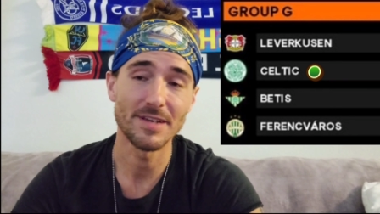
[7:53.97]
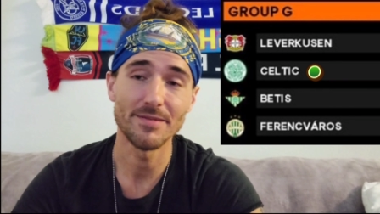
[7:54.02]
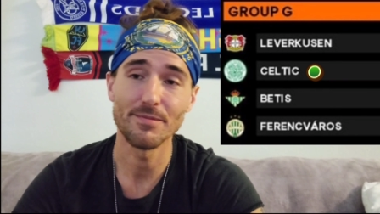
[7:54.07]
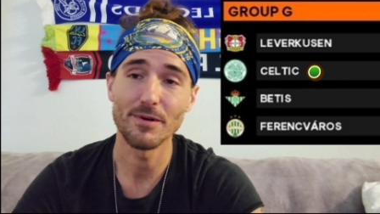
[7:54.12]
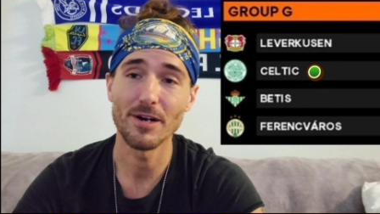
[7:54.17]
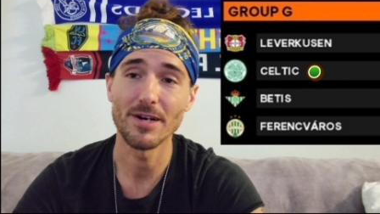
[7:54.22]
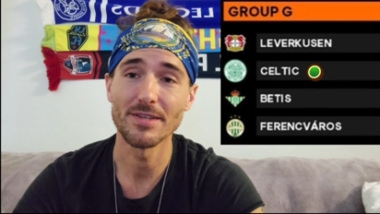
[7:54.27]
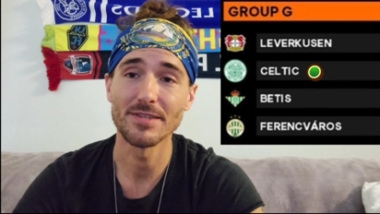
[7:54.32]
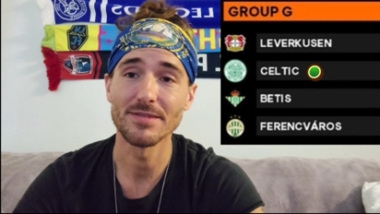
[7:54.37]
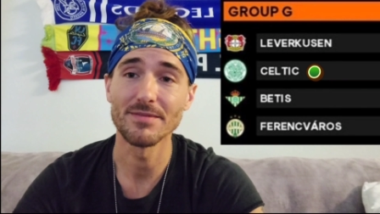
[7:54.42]
They
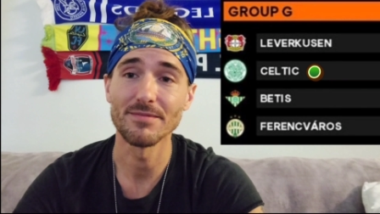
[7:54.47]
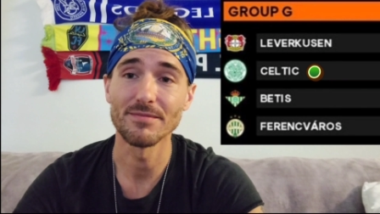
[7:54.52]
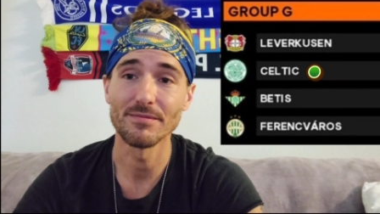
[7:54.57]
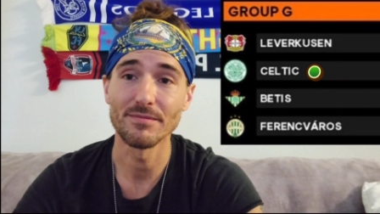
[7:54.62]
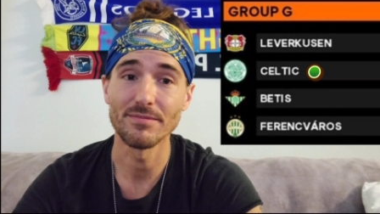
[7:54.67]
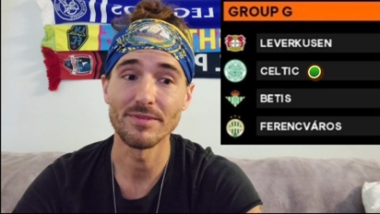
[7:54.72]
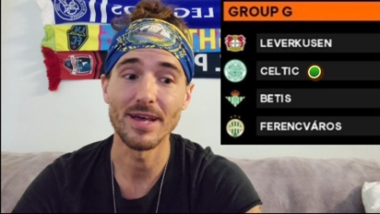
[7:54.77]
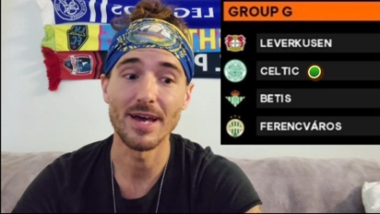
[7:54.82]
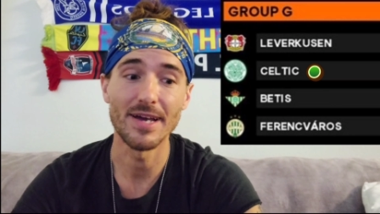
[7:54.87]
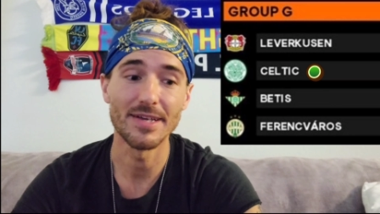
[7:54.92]
brought in some
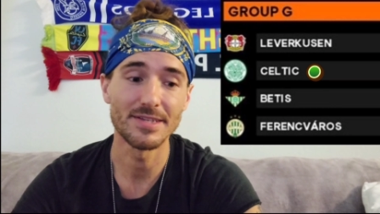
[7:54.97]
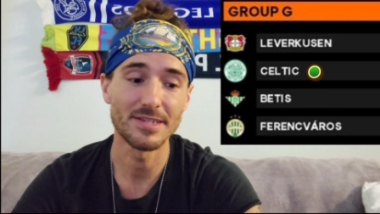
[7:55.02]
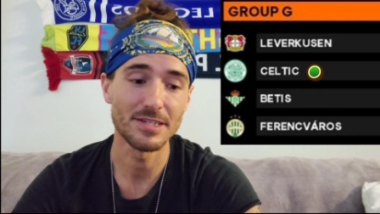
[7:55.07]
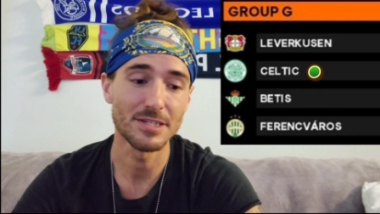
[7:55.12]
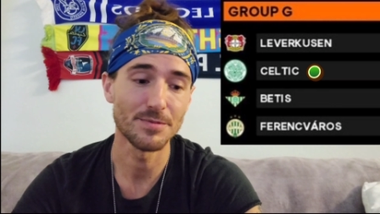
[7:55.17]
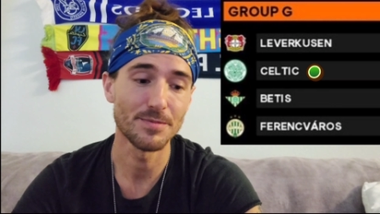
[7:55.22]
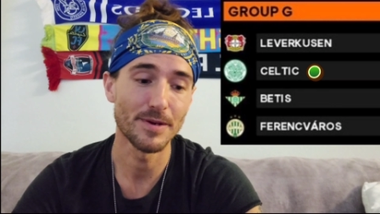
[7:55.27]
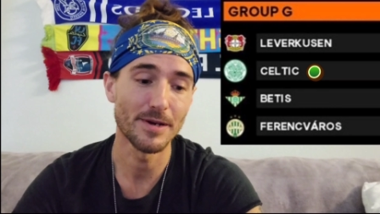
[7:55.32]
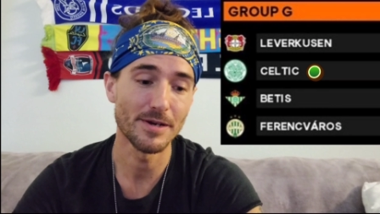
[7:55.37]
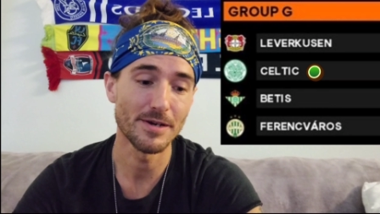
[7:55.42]
nice
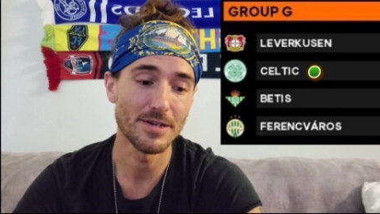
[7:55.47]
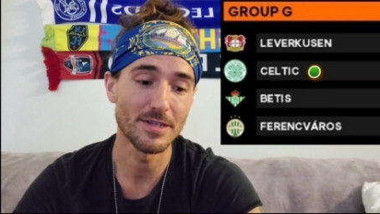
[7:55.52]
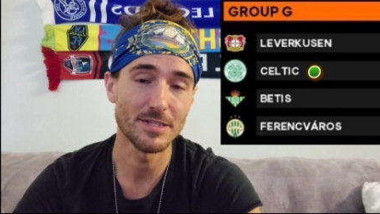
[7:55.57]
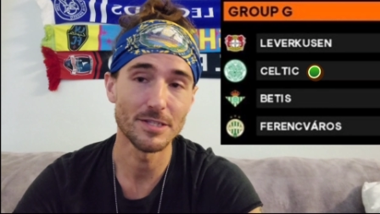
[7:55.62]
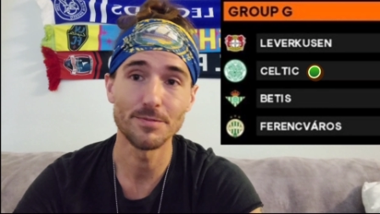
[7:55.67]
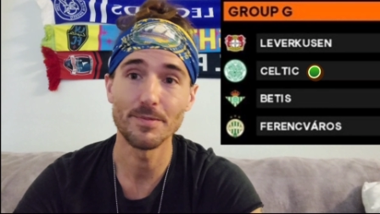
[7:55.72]
experience,